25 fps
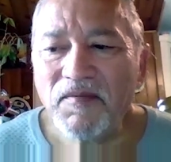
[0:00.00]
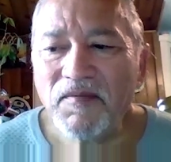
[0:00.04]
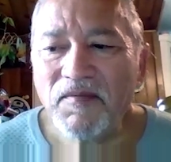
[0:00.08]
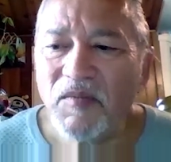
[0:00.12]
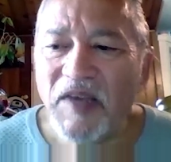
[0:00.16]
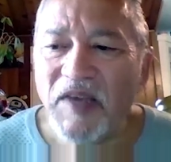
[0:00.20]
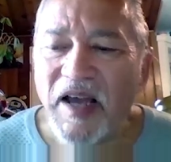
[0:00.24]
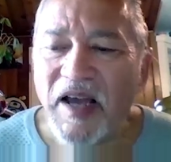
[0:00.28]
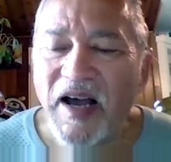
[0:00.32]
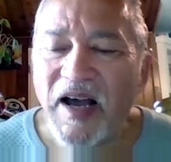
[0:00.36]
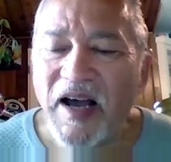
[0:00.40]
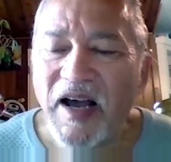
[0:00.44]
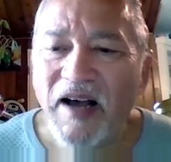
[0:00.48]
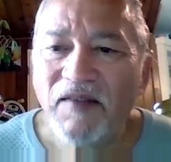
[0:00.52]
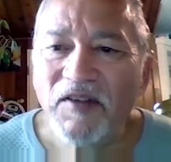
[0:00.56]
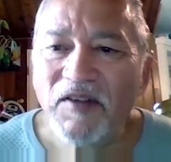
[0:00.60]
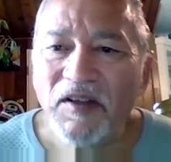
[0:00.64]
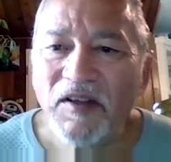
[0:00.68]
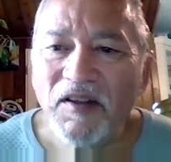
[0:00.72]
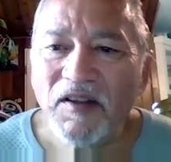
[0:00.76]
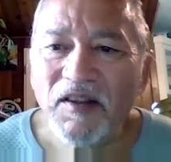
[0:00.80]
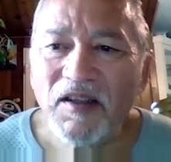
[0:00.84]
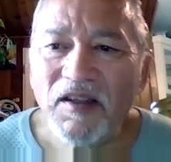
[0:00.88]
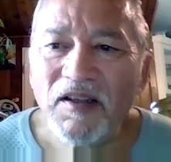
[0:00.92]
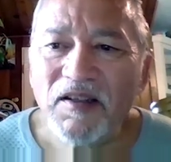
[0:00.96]

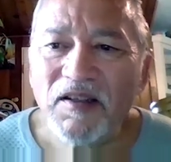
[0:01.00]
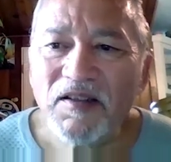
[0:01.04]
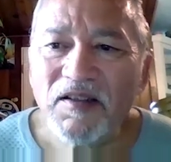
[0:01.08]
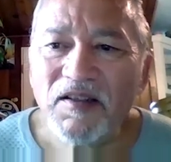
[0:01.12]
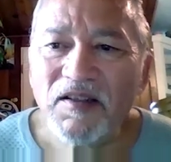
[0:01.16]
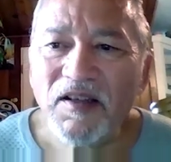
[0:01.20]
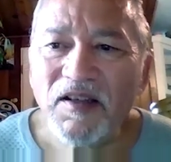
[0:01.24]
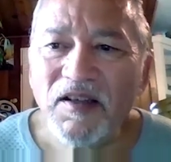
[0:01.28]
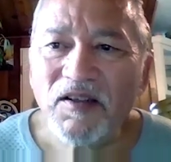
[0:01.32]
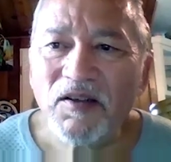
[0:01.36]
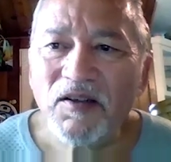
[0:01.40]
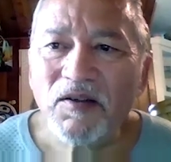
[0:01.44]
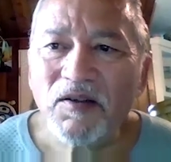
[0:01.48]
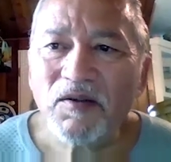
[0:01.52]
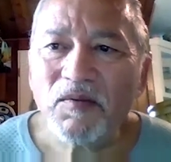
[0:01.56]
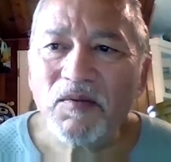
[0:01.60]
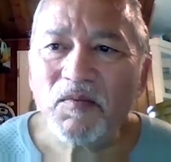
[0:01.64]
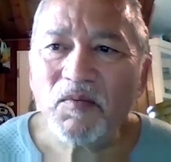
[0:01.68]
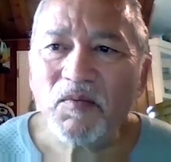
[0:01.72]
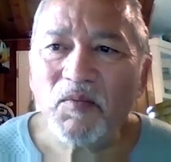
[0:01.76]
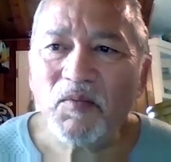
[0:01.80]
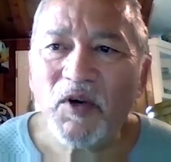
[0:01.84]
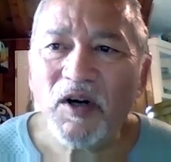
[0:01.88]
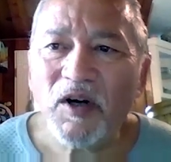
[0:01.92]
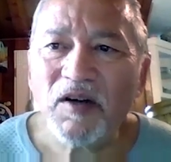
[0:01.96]
having things that you
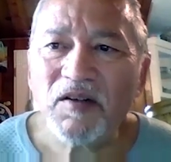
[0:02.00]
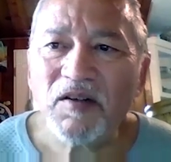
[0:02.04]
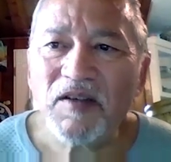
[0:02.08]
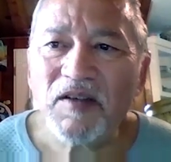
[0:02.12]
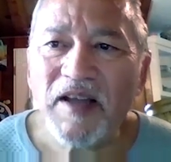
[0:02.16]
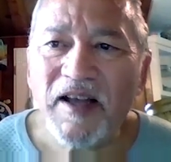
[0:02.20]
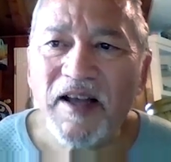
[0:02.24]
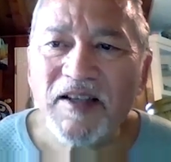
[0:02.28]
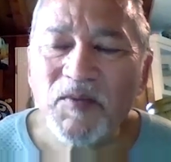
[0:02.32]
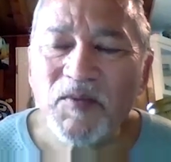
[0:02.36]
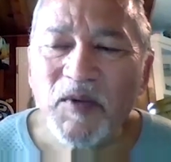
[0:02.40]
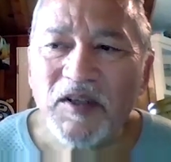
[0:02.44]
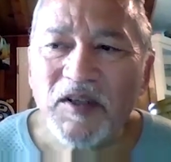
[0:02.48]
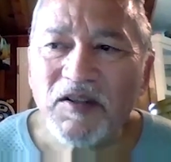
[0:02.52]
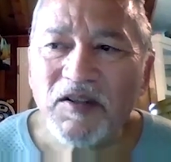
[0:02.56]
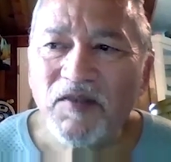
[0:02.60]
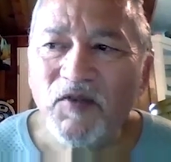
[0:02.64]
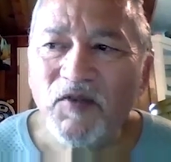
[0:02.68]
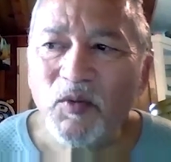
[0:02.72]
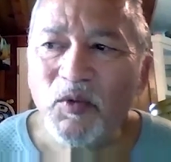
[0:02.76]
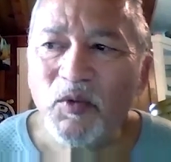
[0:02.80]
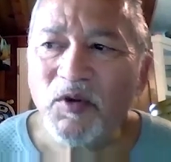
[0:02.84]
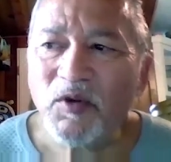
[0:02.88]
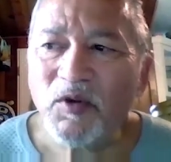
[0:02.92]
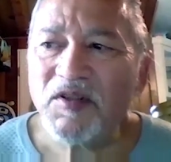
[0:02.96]
part aspects of
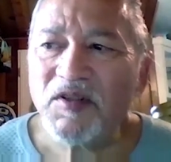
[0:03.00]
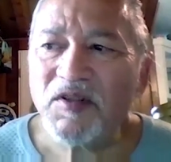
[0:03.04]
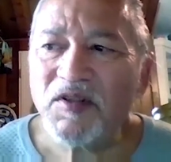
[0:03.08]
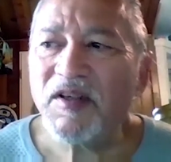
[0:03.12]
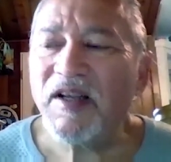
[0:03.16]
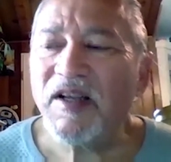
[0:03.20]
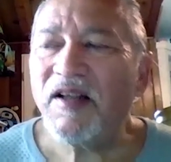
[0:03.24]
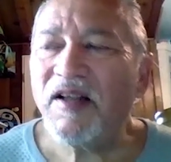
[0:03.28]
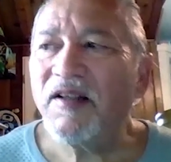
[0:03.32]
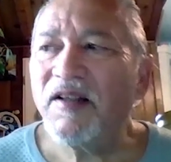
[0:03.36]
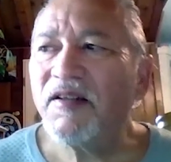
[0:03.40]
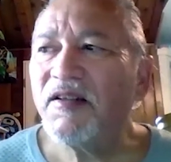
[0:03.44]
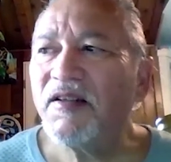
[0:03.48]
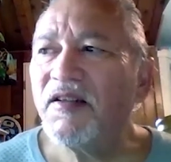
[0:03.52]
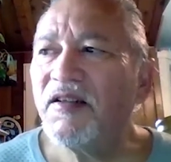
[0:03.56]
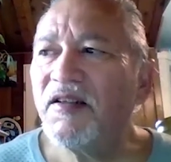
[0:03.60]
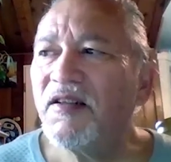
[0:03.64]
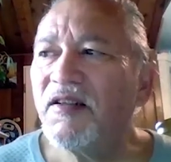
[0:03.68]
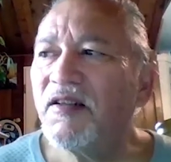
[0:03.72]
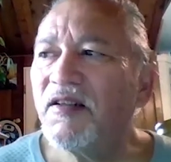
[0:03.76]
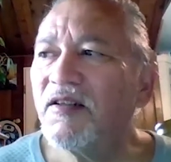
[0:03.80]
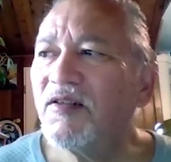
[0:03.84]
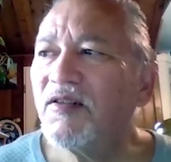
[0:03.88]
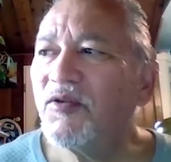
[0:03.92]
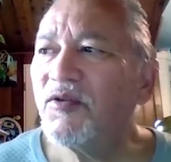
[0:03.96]
your
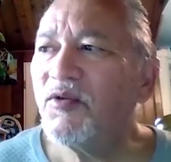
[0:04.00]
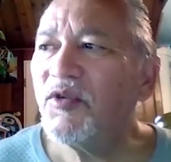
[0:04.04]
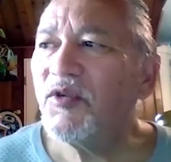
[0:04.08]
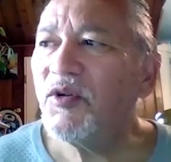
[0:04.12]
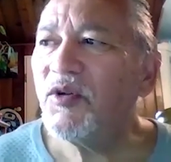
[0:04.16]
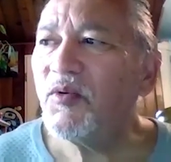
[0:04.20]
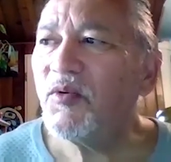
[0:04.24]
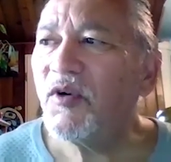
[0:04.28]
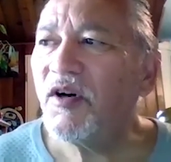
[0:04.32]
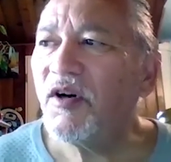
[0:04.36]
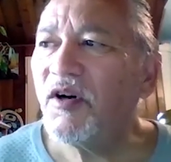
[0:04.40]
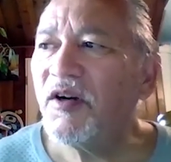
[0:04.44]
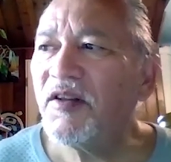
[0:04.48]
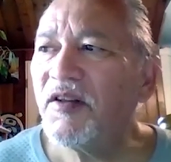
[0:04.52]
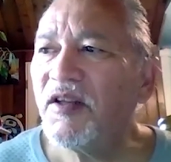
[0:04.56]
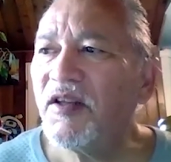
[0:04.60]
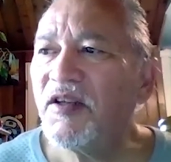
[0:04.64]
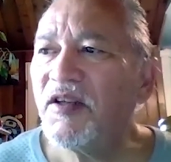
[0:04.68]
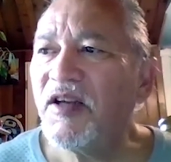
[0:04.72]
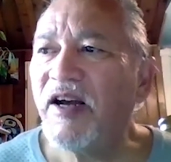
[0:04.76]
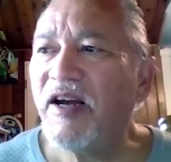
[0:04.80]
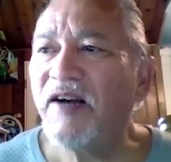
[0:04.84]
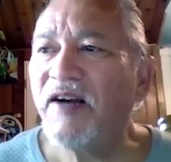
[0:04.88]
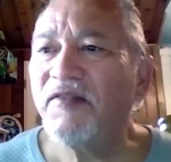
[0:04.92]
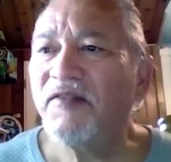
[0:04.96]
personality and who you are
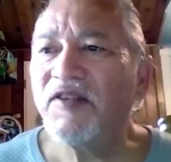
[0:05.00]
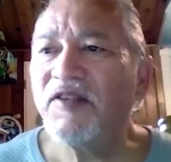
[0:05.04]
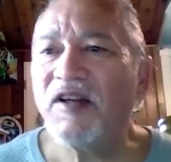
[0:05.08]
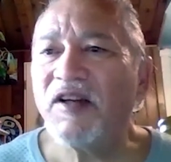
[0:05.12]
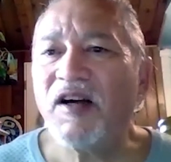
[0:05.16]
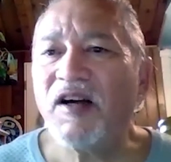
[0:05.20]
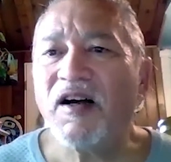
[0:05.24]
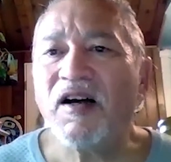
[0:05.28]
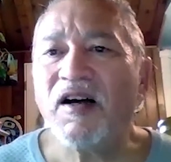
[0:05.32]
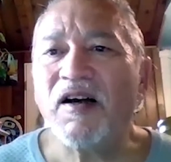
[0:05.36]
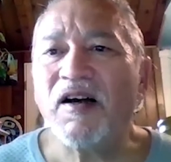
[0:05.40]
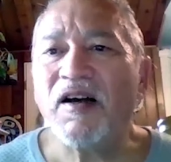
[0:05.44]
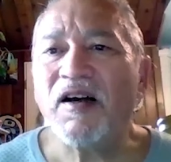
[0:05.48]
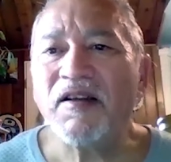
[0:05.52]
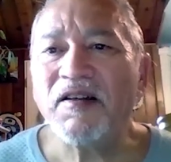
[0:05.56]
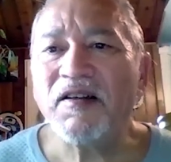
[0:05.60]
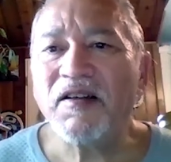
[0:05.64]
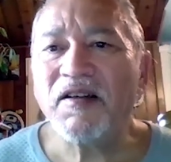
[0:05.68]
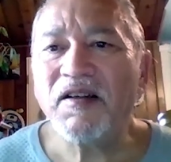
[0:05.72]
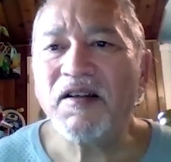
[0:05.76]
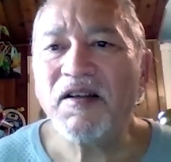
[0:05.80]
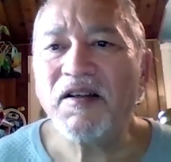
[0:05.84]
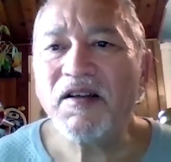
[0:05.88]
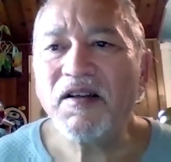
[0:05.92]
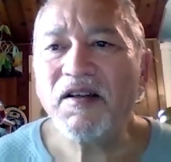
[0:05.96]
that you have to hide